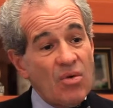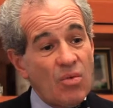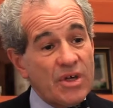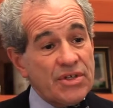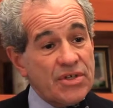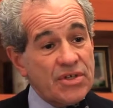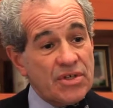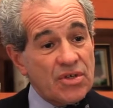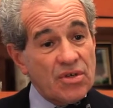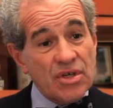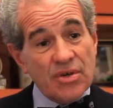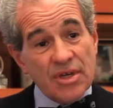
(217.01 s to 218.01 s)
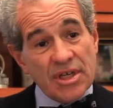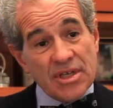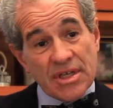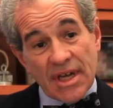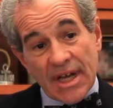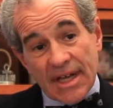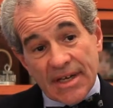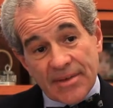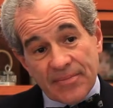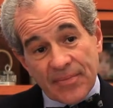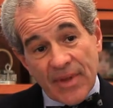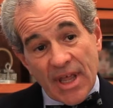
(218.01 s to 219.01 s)
Once the surgery is
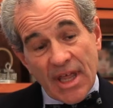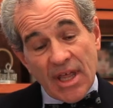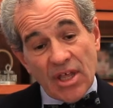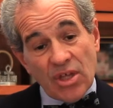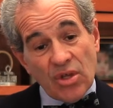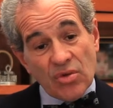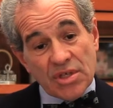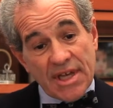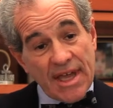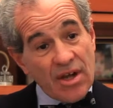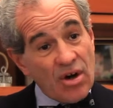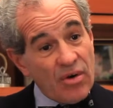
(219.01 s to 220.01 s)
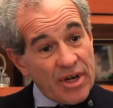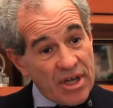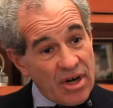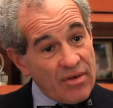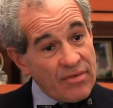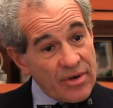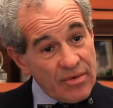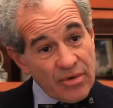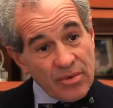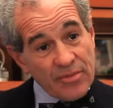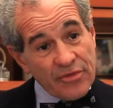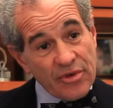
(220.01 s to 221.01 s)
done, you stay in our recovery
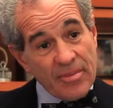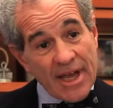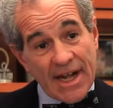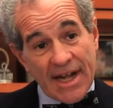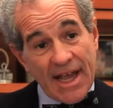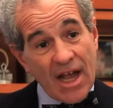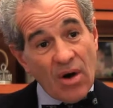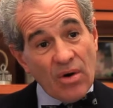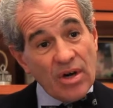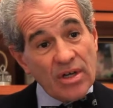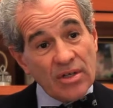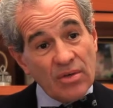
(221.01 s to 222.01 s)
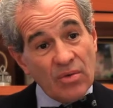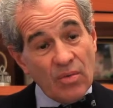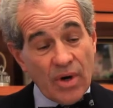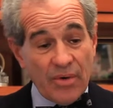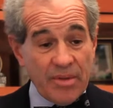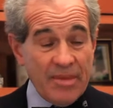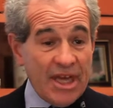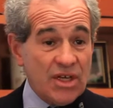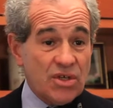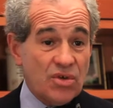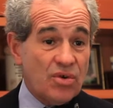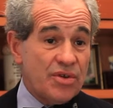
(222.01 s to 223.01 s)
room for about an hour where we make
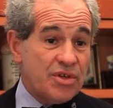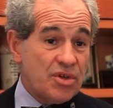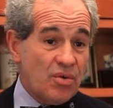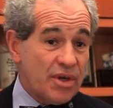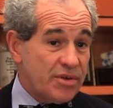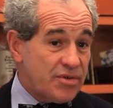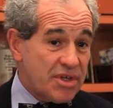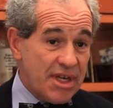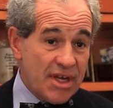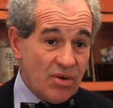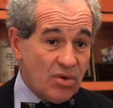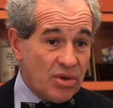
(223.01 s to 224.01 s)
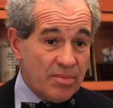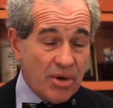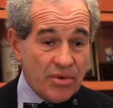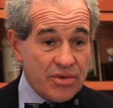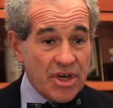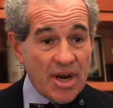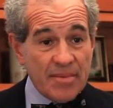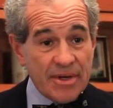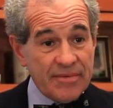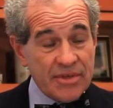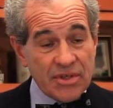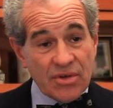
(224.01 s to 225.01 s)
sure that you understand all the
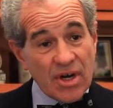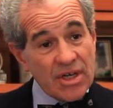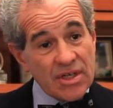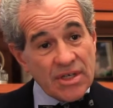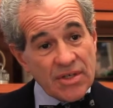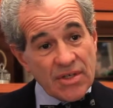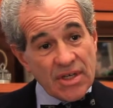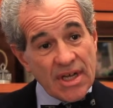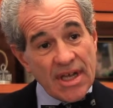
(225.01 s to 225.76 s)
post-operative instructions